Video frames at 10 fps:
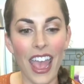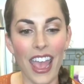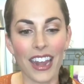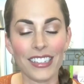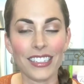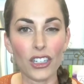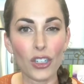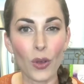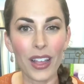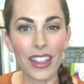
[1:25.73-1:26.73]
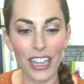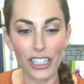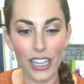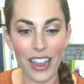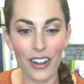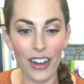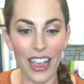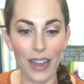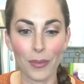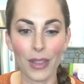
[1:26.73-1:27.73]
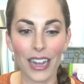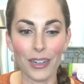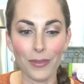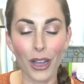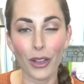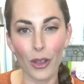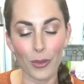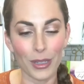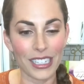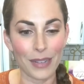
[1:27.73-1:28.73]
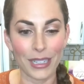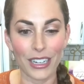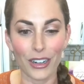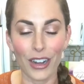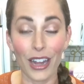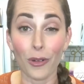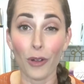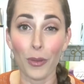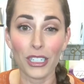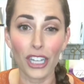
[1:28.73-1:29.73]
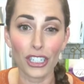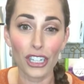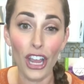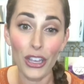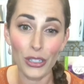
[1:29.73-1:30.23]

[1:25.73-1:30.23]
and essential oil educator and platinum global team leader and aroma touch